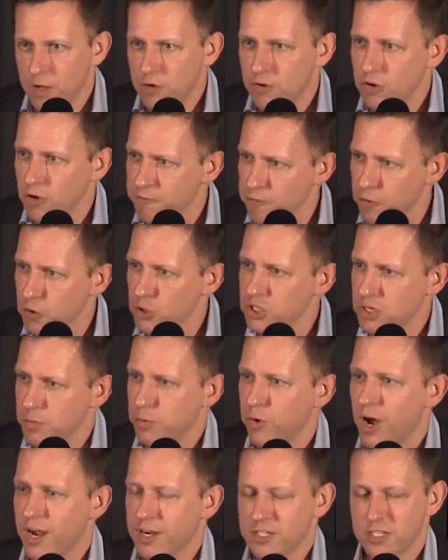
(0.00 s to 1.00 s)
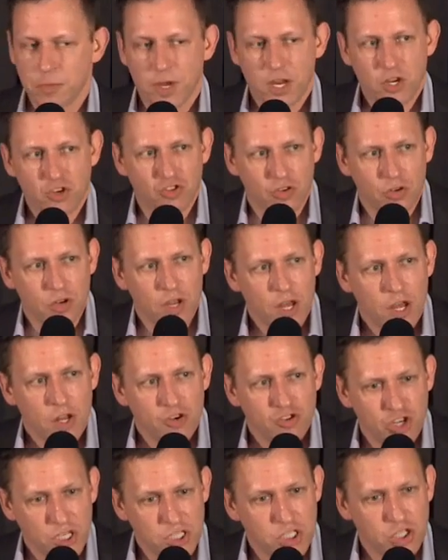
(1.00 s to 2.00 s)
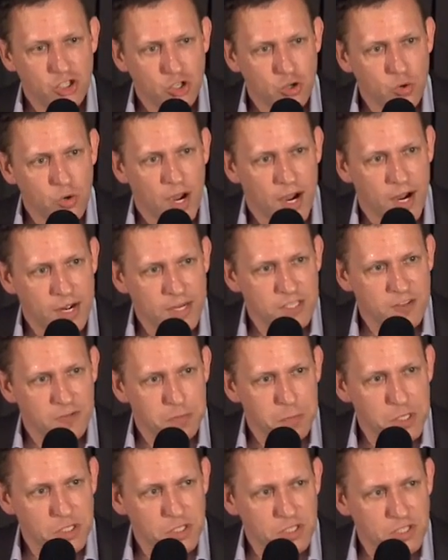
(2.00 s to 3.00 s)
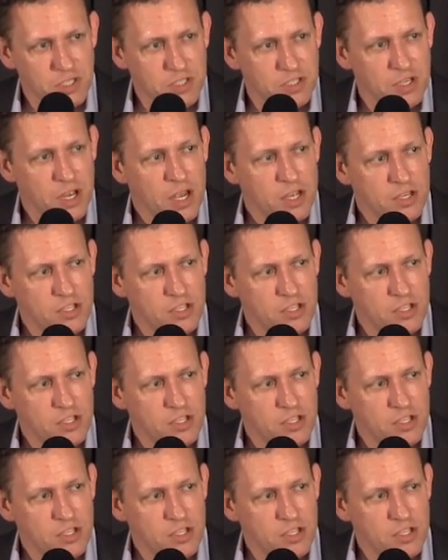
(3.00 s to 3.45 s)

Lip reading: to first approximation, just two kinds of businesses,